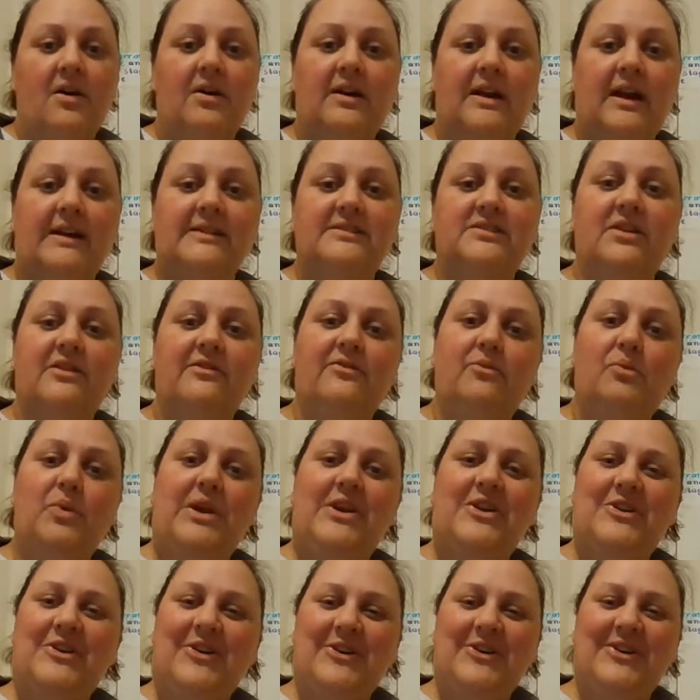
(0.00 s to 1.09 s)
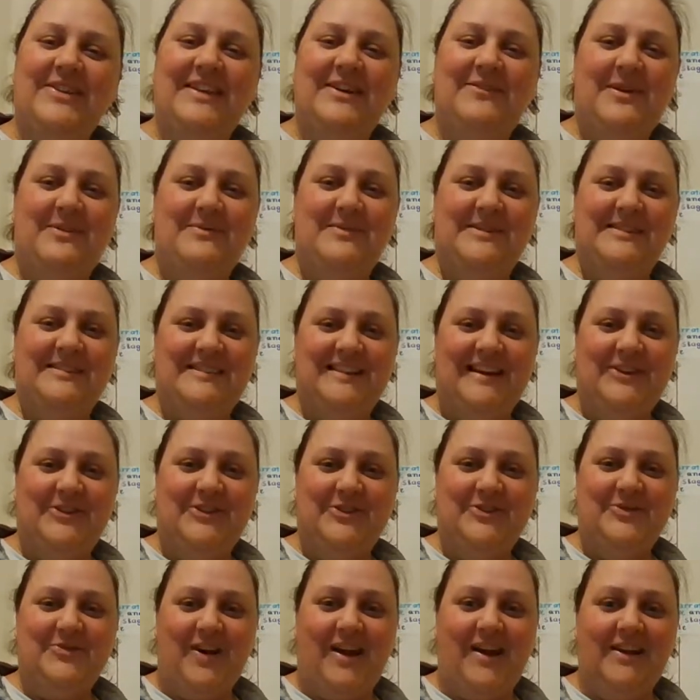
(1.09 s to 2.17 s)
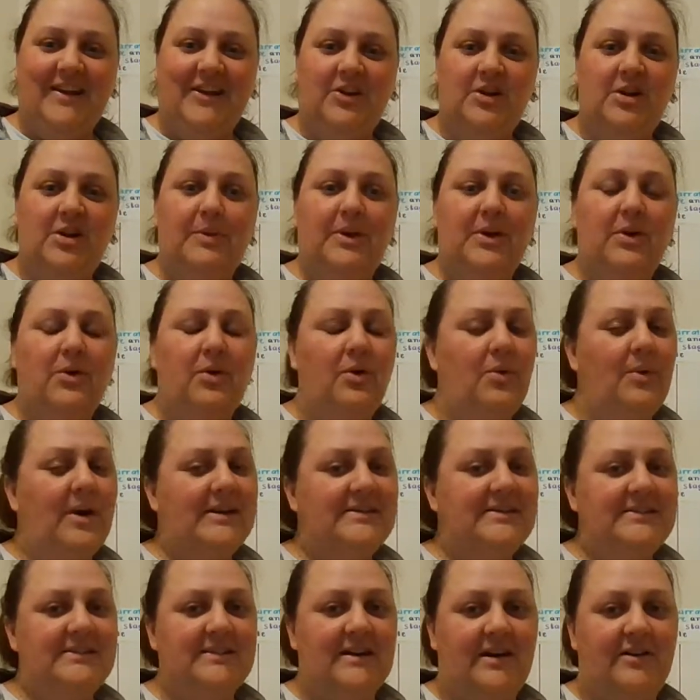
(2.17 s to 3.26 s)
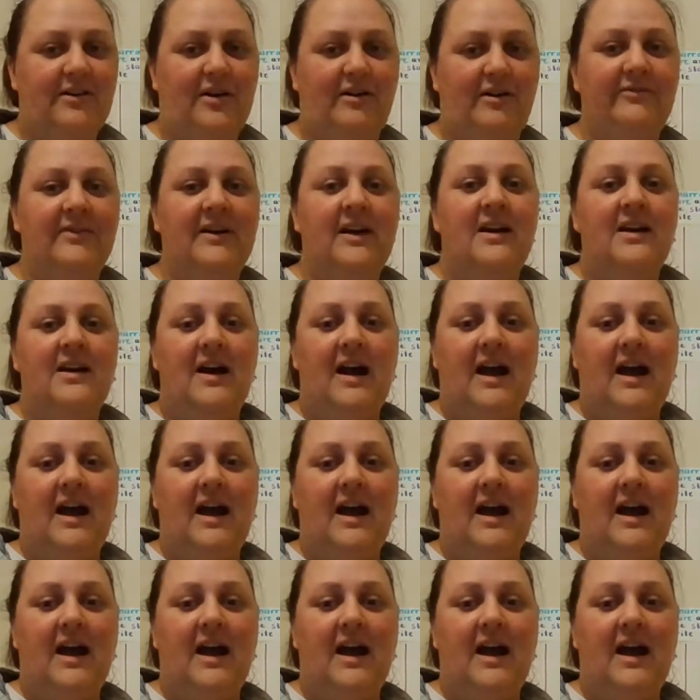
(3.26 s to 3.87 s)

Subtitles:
Okay, so we know that when we start a new writing unit, we always start off